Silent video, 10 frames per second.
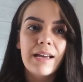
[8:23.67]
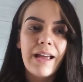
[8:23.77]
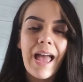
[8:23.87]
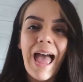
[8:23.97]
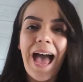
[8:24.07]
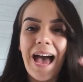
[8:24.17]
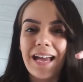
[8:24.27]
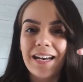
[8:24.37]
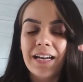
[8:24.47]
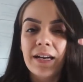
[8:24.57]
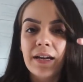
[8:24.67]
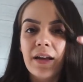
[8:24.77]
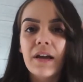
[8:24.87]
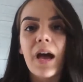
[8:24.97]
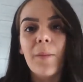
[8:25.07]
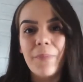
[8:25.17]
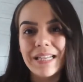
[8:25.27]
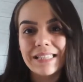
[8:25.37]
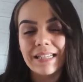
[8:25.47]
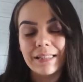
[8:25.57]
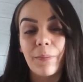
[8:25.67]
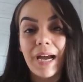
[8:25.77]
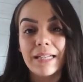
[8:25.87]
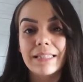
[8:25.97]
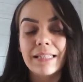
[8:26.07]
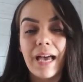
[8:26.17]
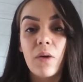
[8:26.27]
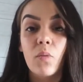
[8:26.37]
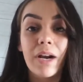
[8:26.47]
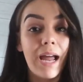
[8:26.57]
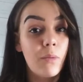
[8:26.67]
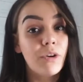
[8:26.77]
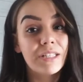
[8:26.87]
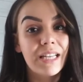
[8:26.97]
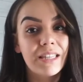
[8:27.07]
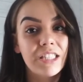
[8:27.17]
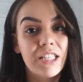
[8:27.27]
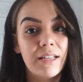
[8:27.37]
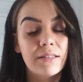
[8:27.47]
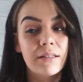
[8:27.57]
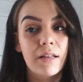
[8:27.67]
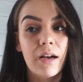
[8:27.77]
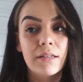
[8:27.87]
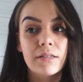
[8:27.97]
had a business mindset when I worked at the chain salon.